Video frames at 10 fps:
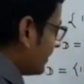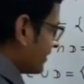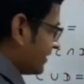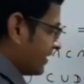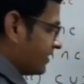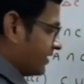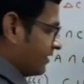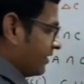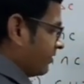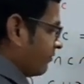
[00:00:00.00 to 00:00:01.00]

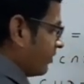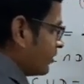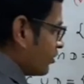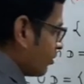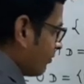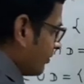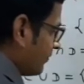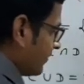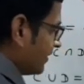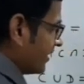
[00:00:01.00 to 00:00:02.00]
intersection. What is common
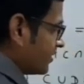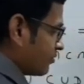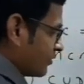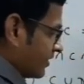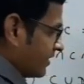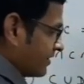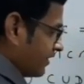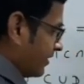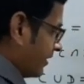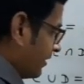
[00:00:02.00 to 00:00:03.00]
between these two sets?
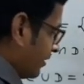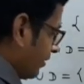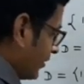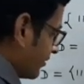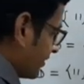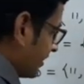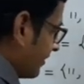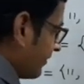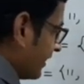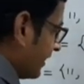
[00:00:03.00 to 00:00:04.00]

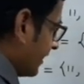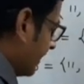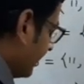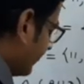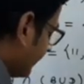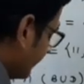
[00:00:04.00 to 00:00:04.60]
7 and 9.